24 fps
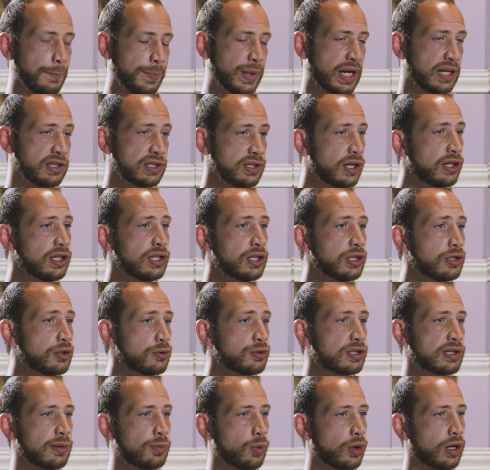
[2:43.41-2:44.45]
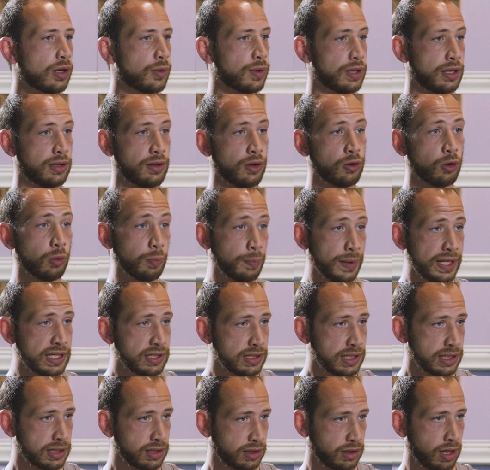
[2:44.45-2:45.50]
But I started to do some work with a local
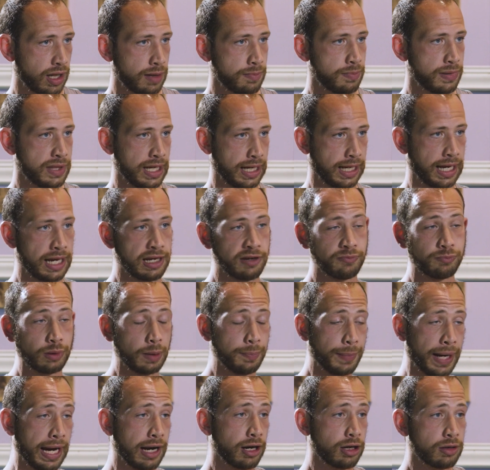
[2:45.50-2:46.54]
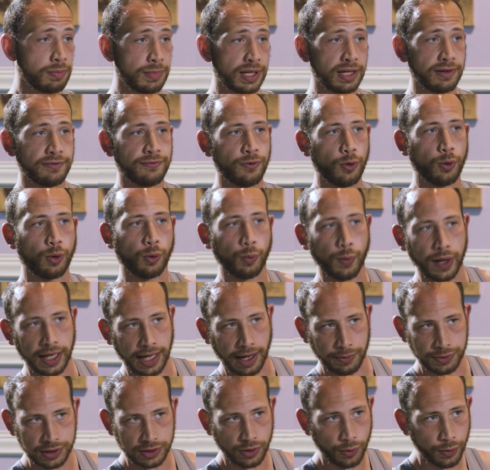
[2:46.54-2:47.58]
business club that kind of prepared me
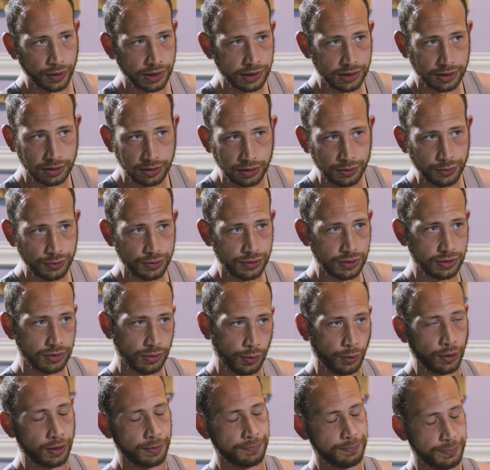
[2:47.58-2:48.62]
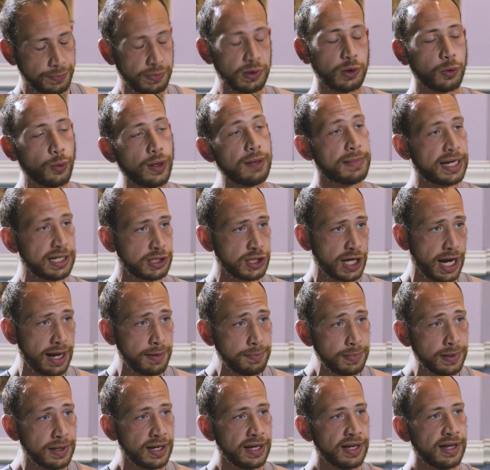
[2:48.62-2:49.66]
for when I was going to lose or quit
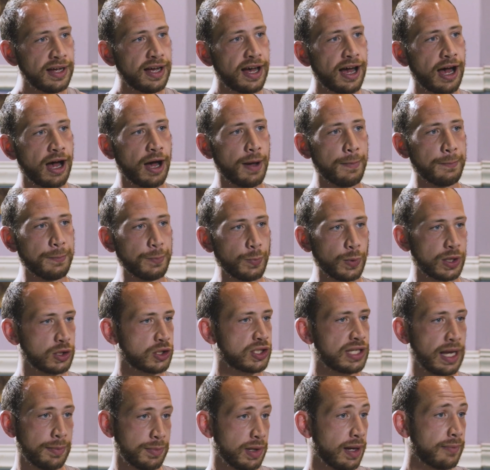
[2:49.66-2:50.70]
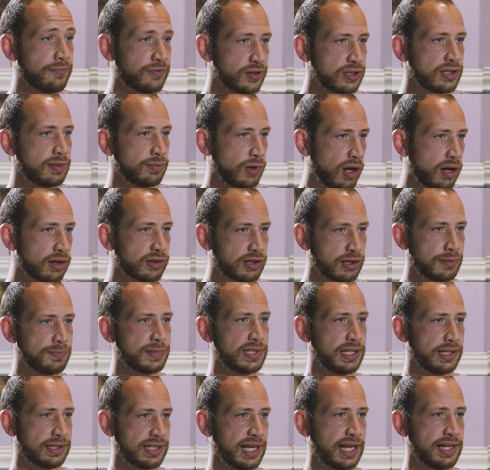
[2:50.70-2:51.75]
my job, which set me up for some
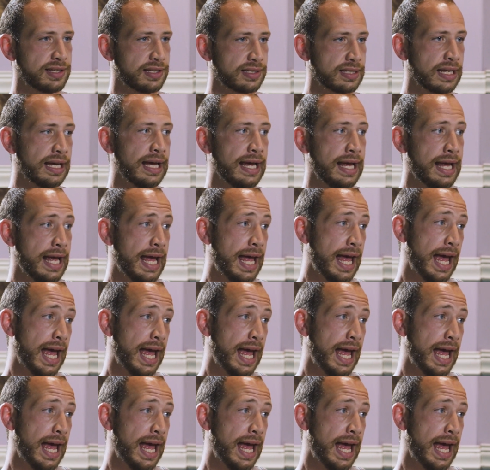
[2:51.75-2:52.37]
long-term success.